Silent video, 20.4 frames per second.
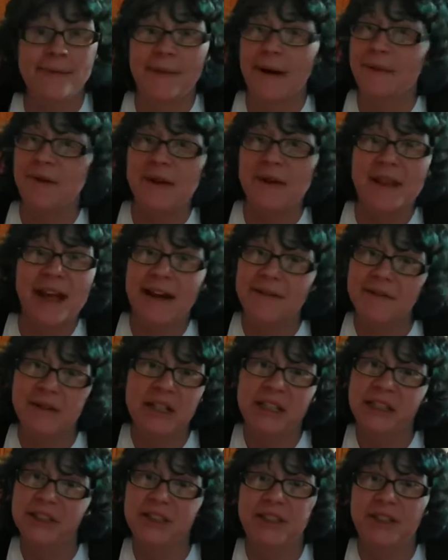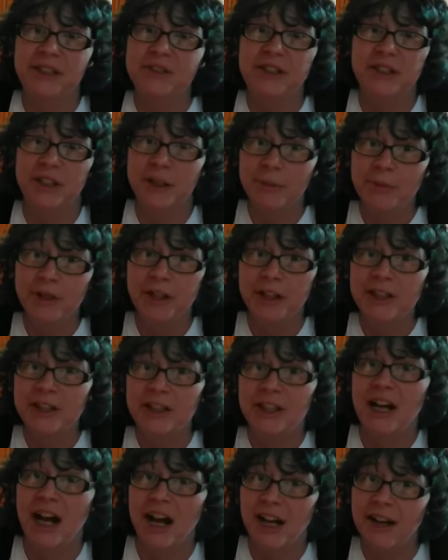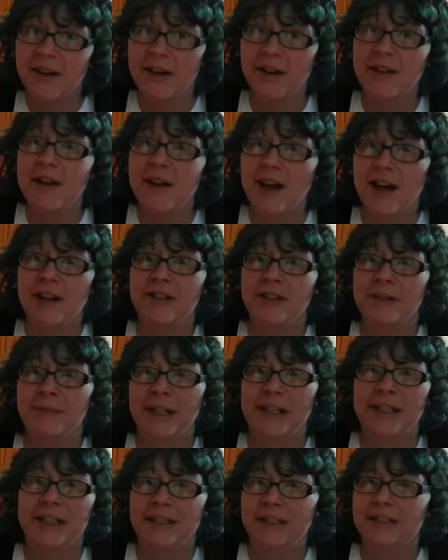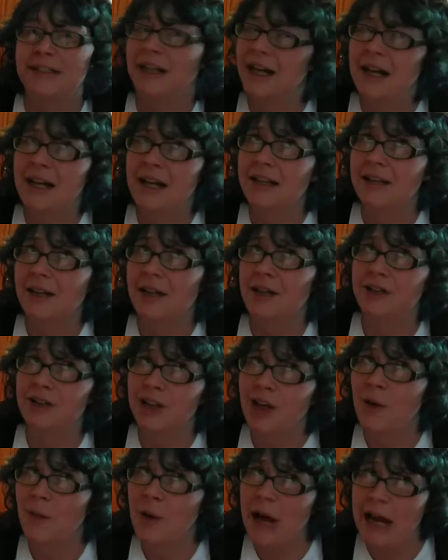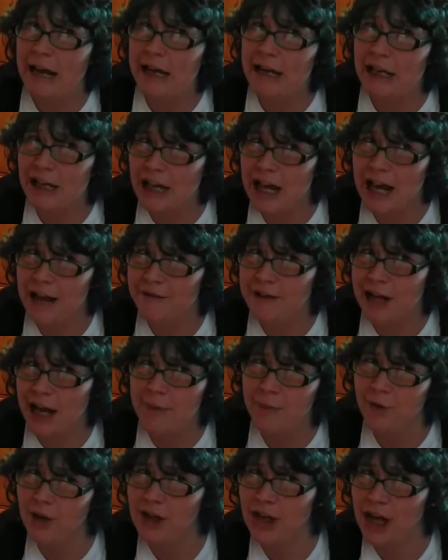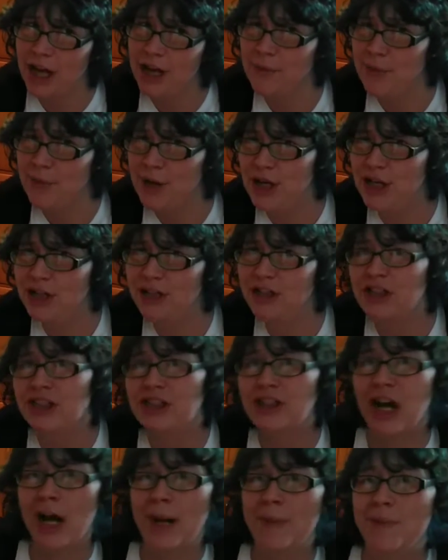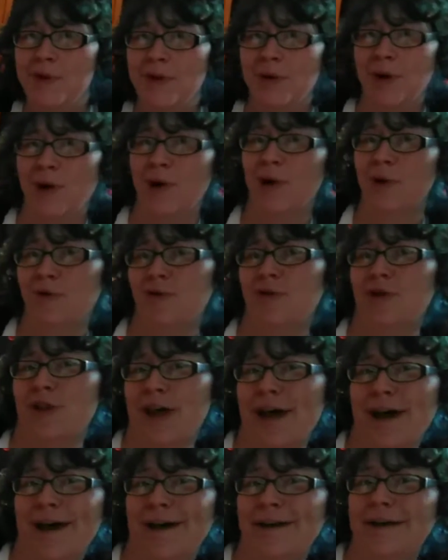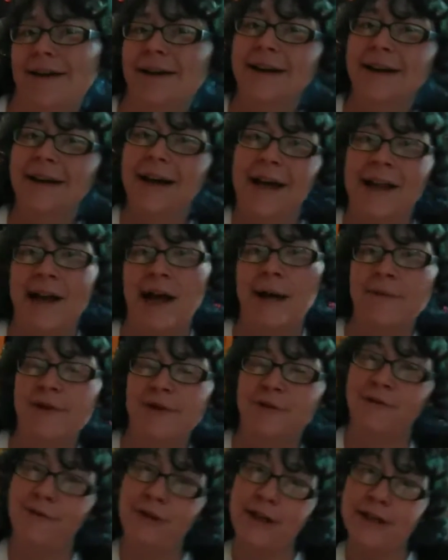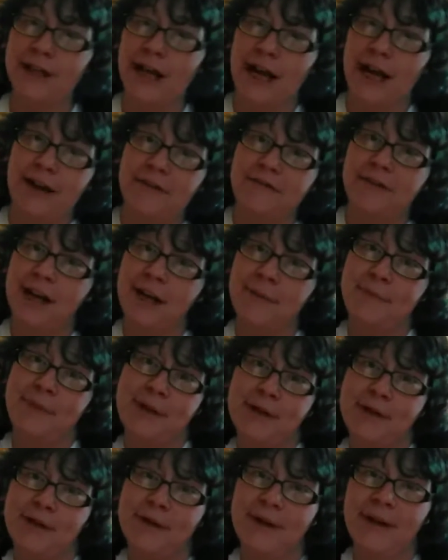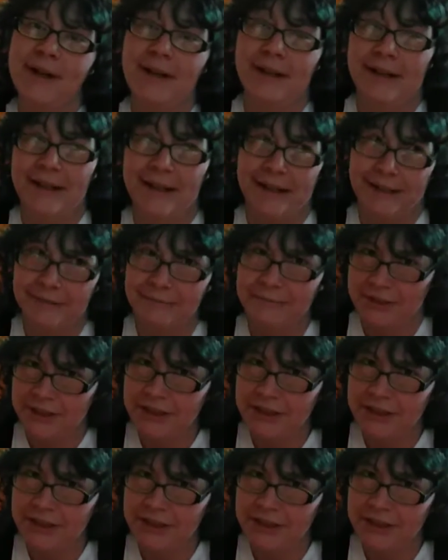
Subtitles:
came up with every excuse in the book to not go to the doctor because there's no way I could have type 1 diabetes because I'm too old for that, and I'm too fit to have type 2. Like,